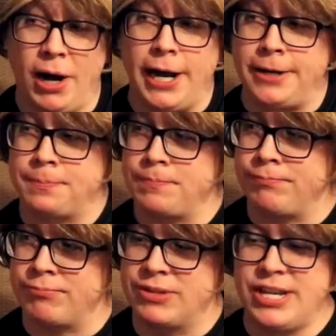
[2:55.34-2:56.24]
but
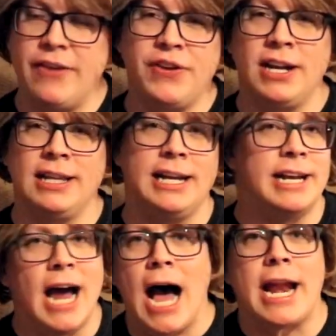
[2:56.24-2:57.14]
definitely
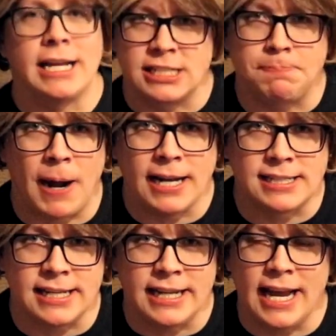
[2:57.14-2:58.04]
not as
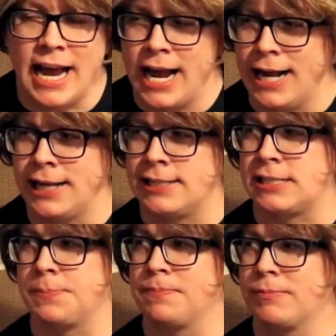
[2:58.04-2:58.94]
spicy
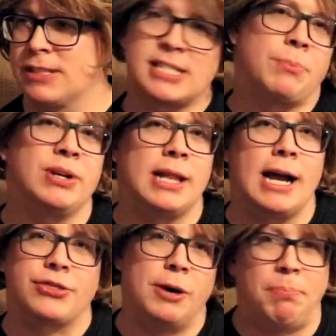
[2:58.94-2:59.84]
as something
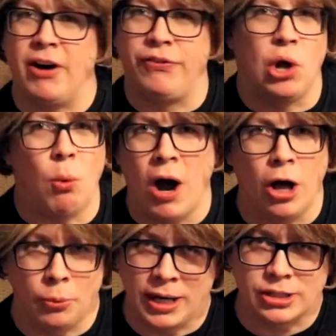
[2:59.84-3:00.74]
like the Buffalo
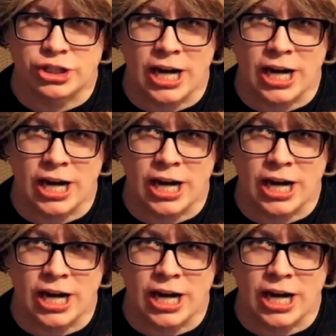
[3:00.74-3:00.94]
Wild Wings